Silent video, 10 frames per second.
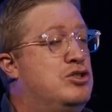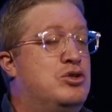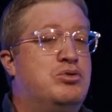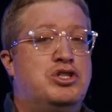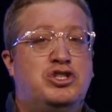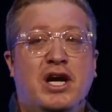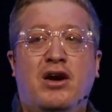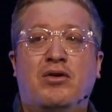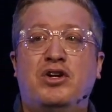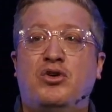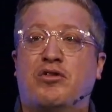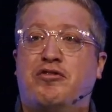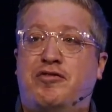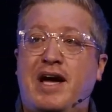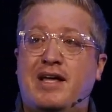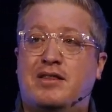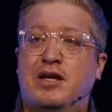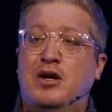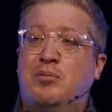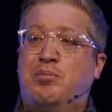to share your faith.
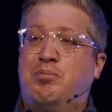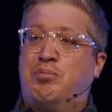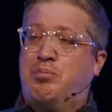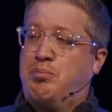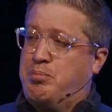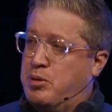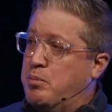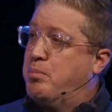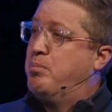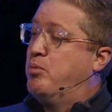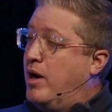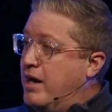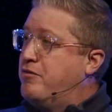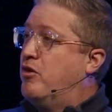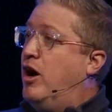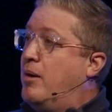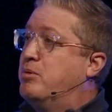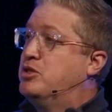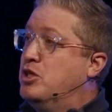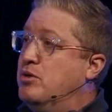Pray for
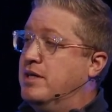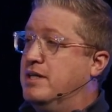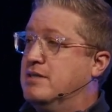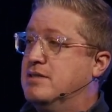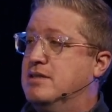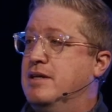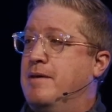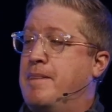opportunities